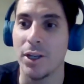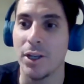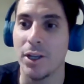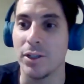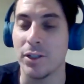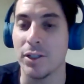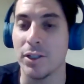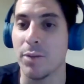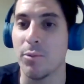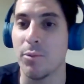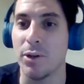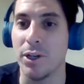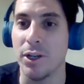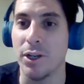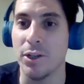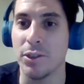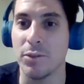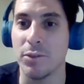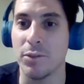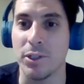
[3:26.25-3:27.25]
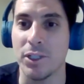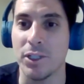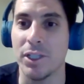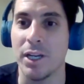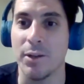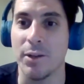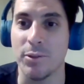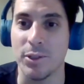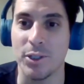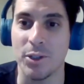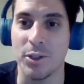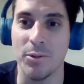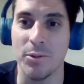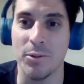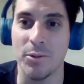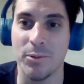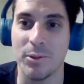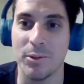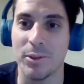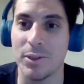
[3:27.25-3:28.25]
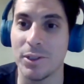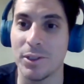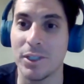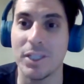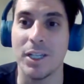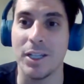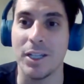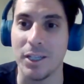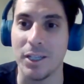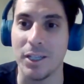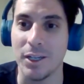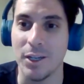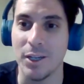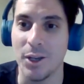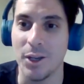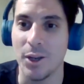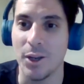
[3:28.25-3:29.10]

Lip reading: to someone else, which sounds so silly.